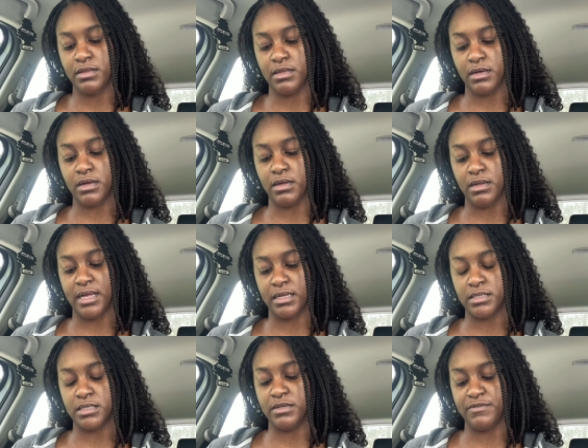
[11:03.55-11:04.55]
the
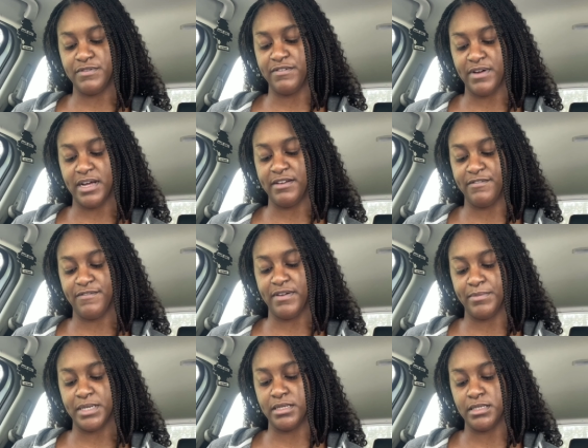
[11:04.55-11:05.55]
collective divine
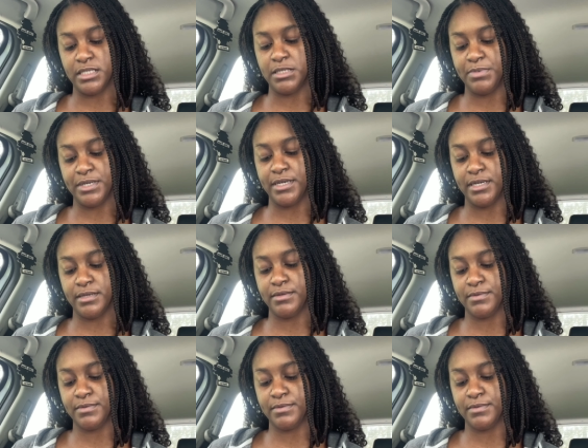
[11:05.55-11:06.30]
feminine spirit.